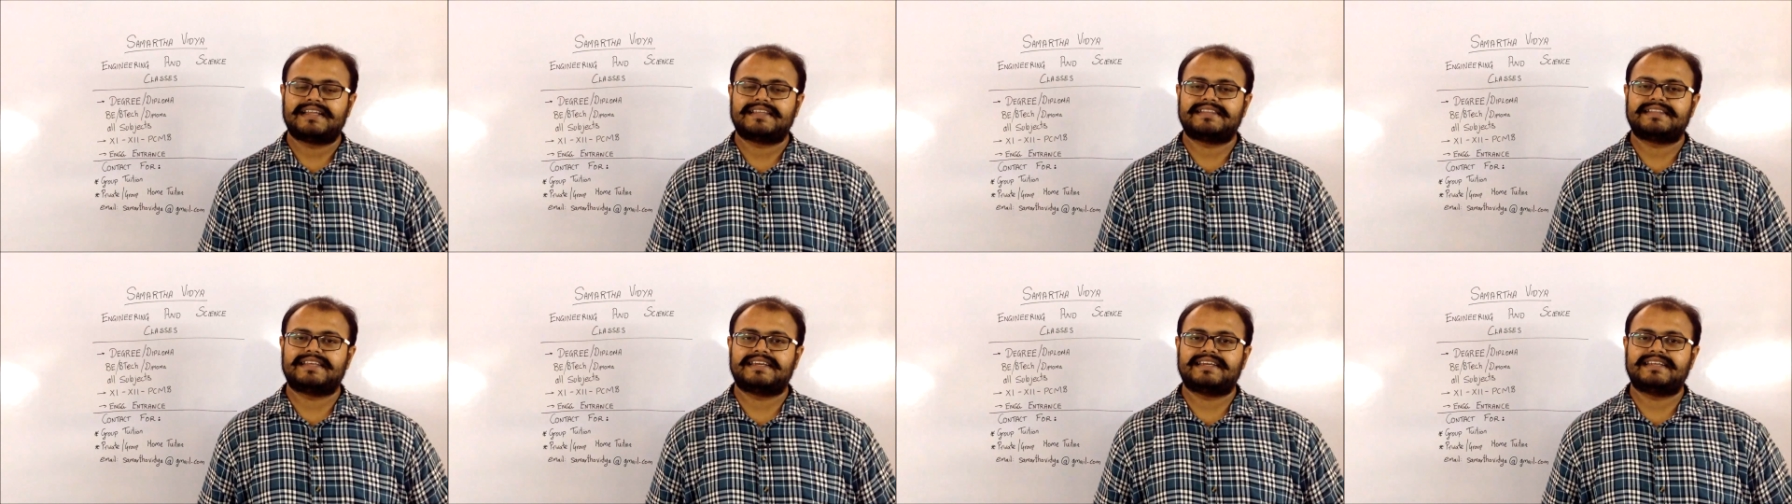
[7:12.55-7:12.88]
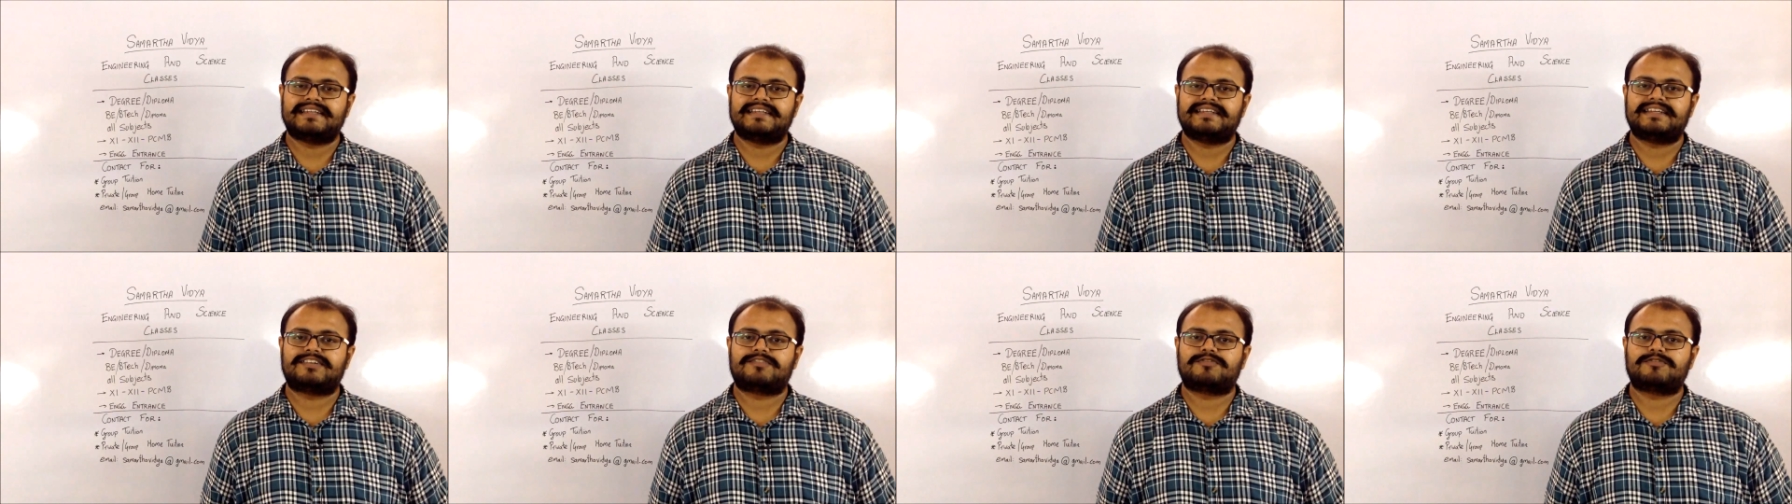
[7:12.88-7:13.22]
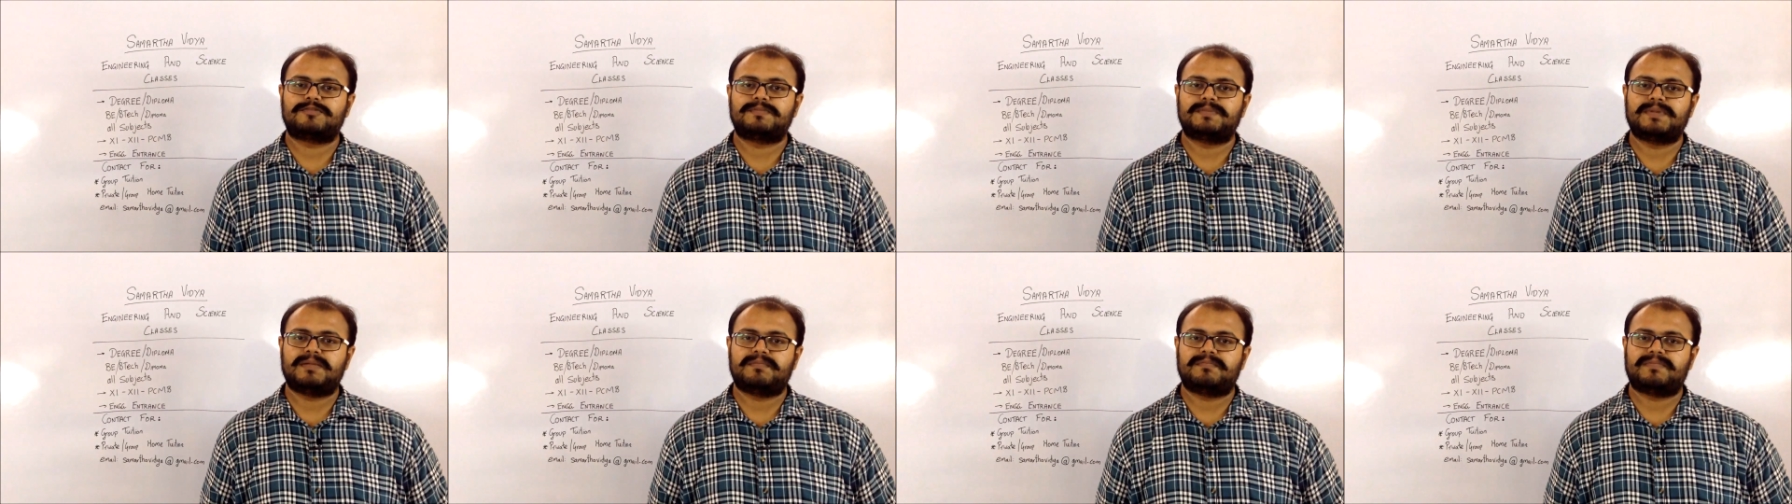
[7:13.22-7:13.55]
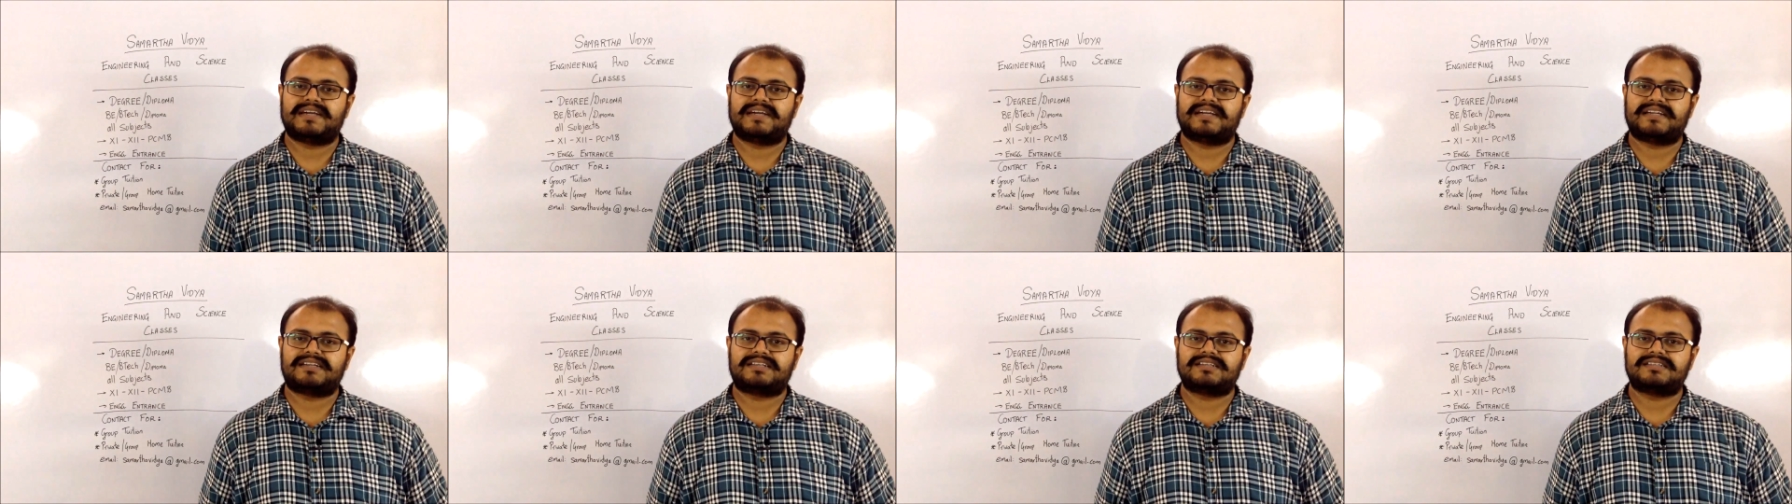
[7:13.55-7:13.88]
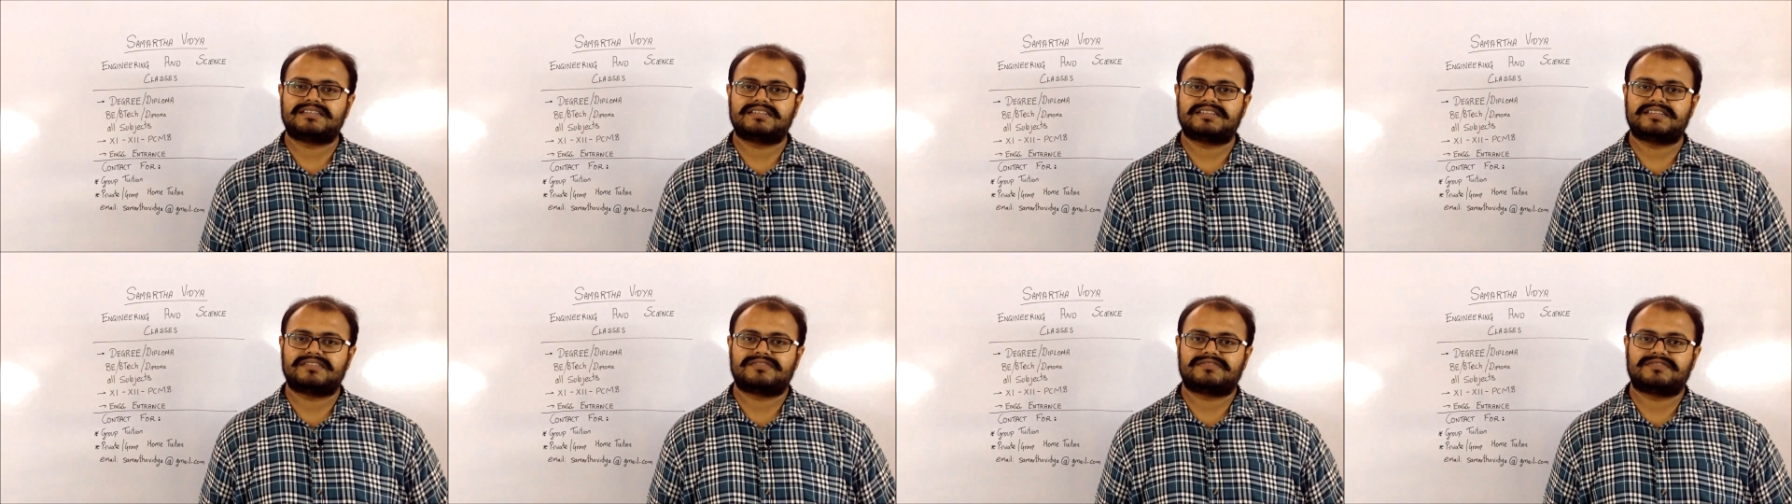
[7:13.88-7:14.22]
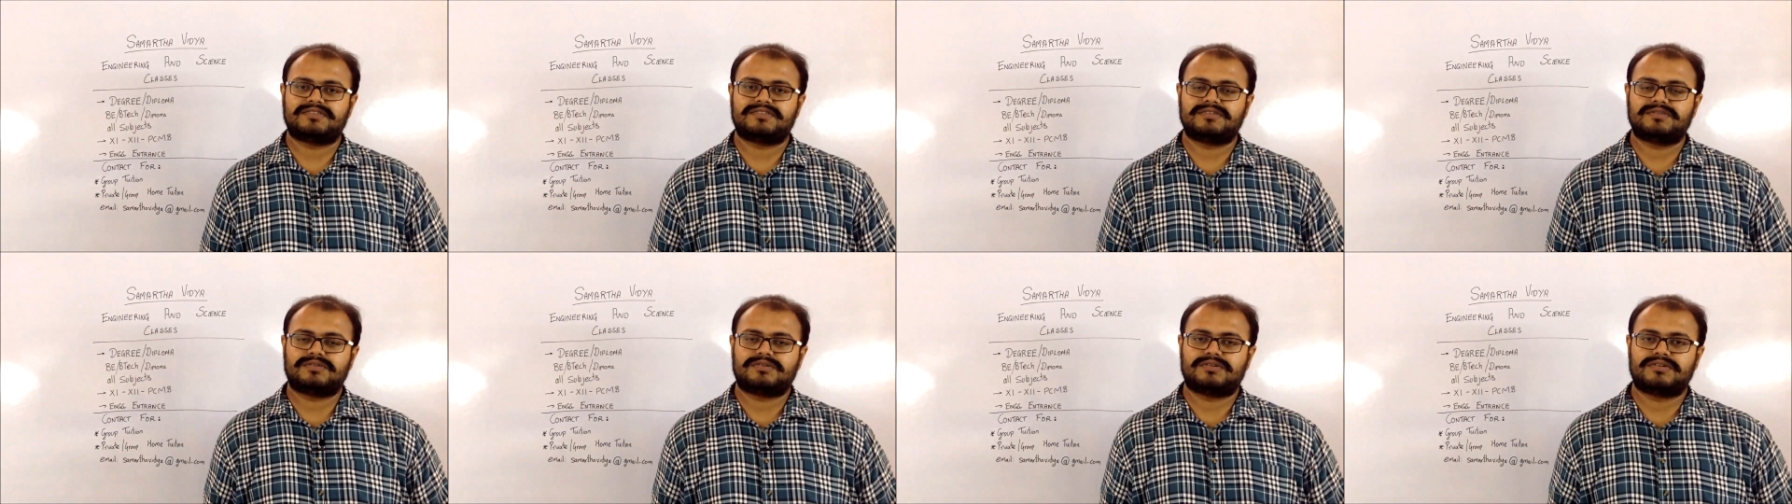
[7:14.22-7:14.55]
then it would be better
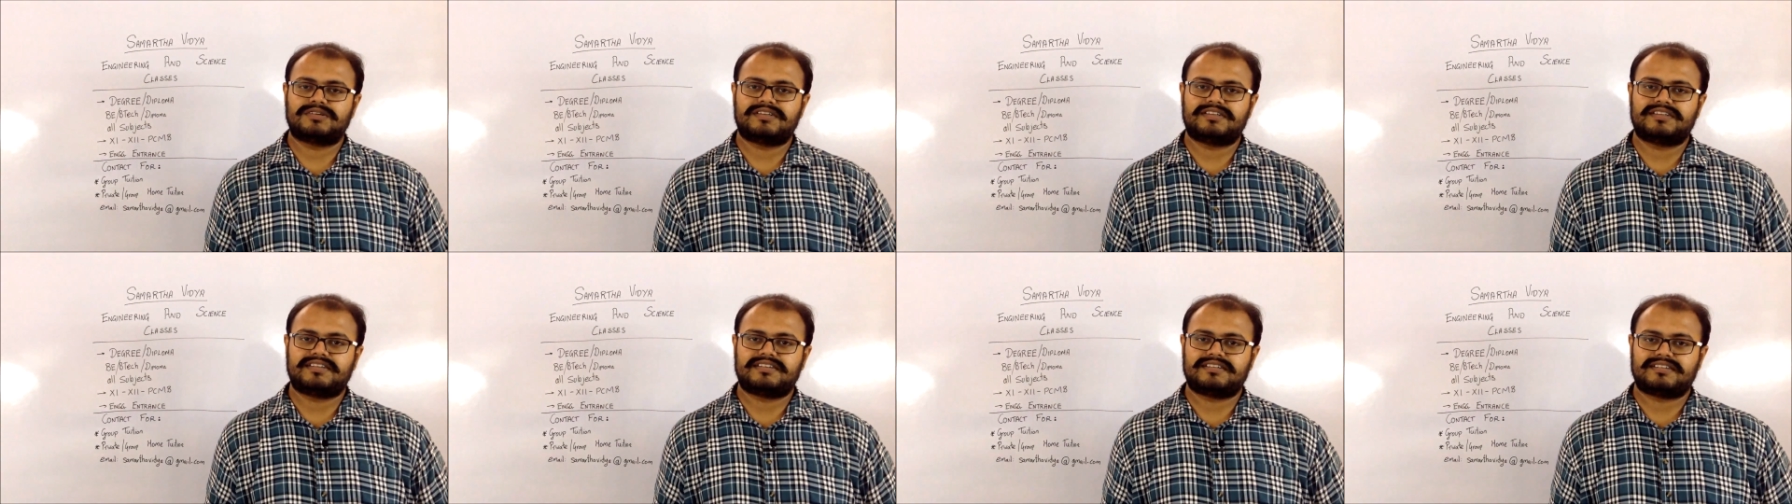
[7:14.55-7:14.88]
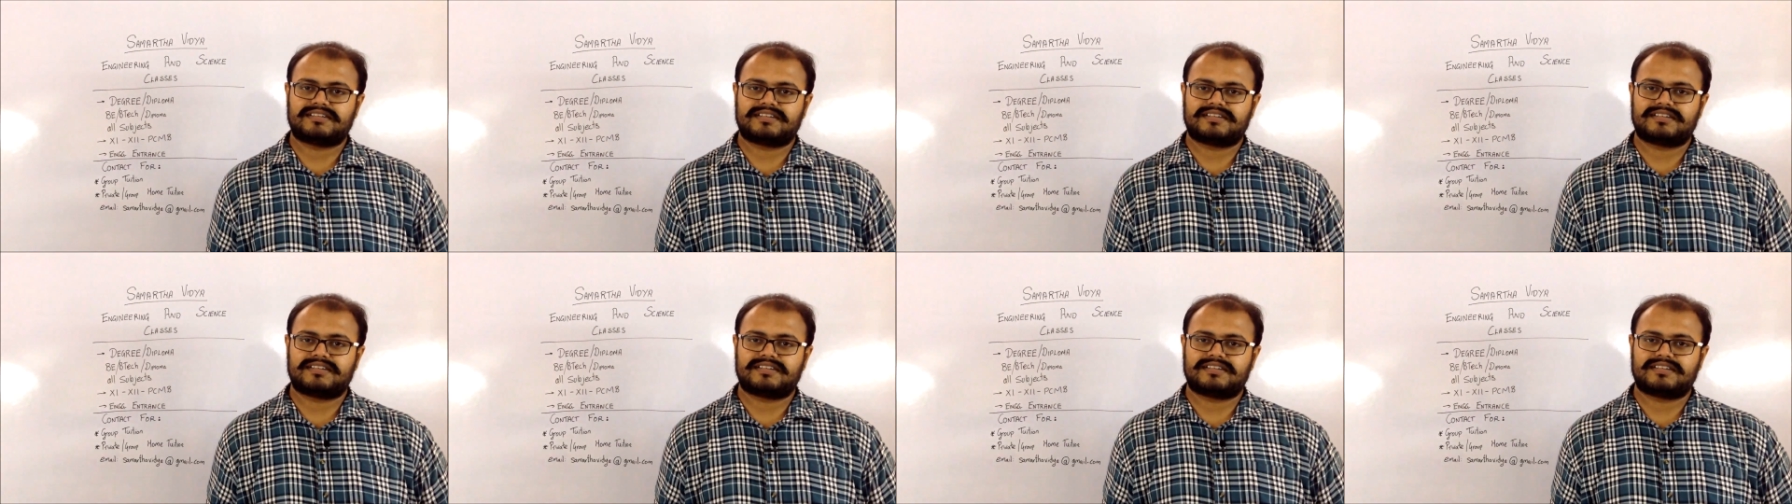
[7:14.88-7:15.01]
if you could